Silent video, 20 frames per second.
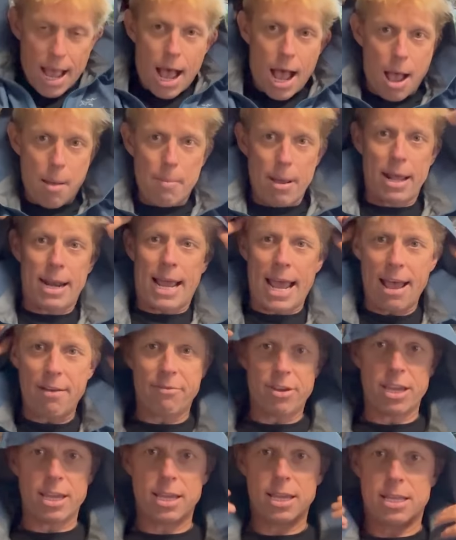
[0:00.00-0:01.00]
And
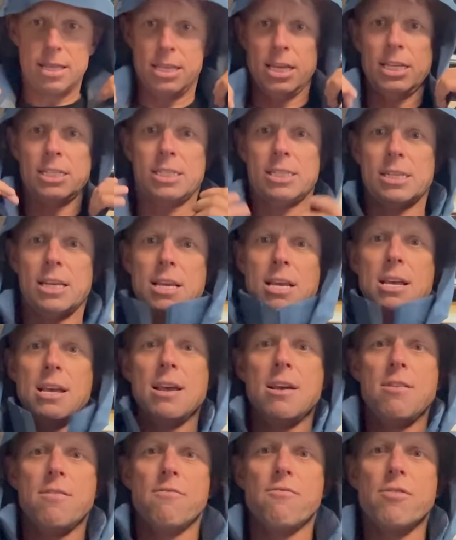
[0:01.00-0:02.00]
having this
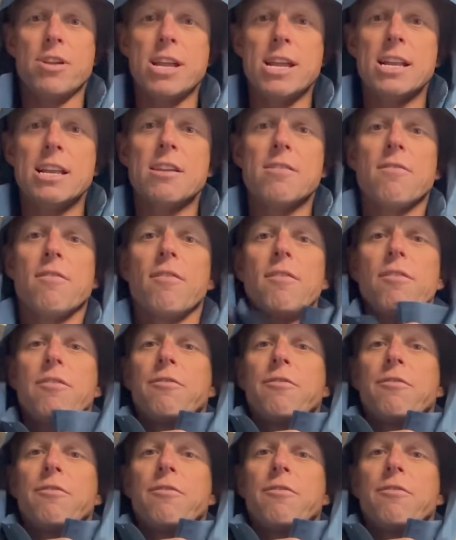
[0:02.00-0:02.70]
really